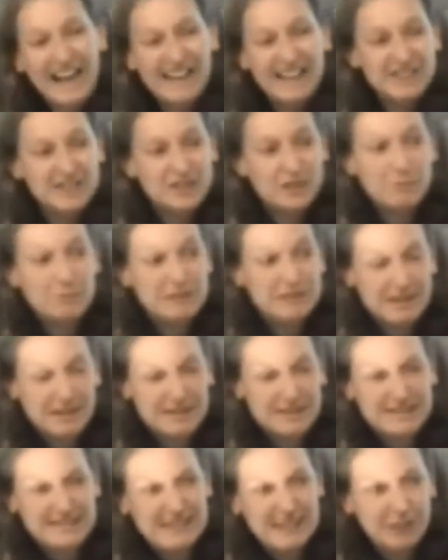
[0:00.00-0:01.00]
Some
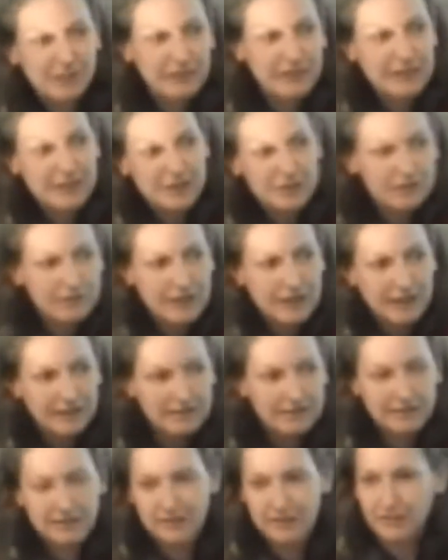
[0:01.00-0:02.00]
sites sit on the edge of
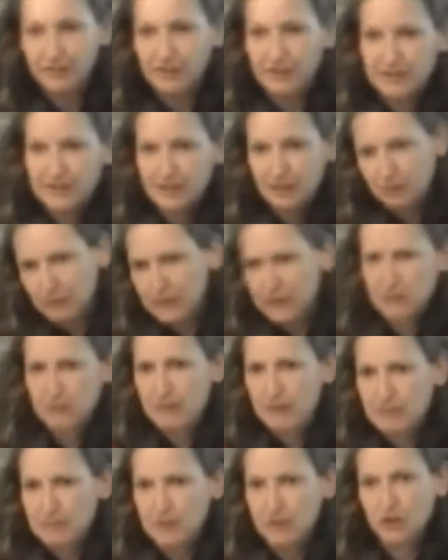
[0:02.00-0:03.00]
that. You know, they say, well, this is a
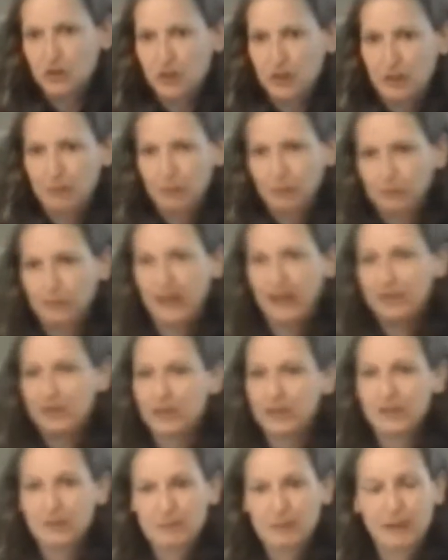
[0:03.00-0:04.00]
Baptist chapel, but
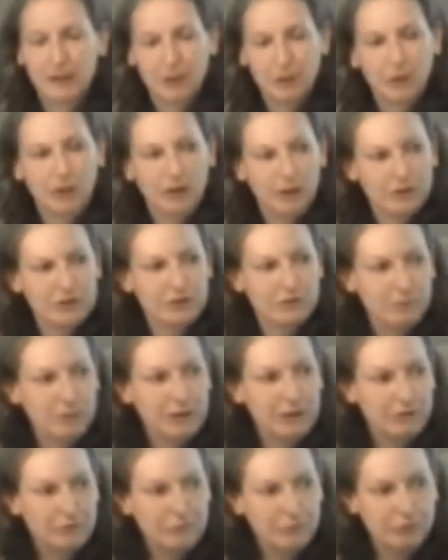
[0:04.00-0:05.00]
actually they're making quite a lot of money
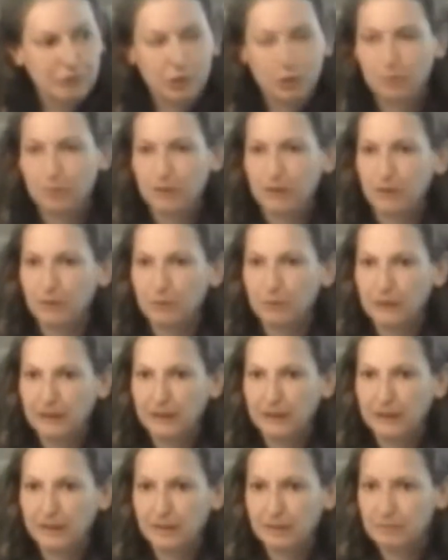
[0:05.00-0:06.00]
from vault burial
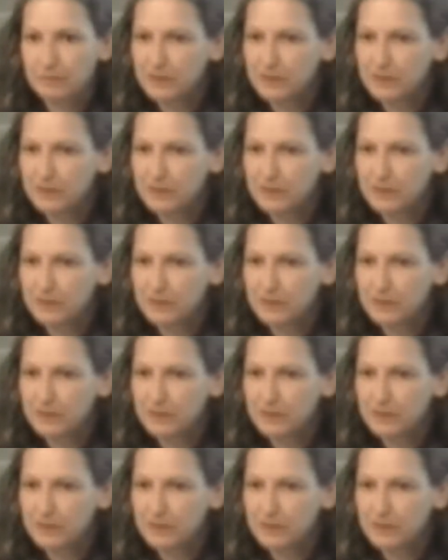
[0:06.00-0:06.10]
beneath them.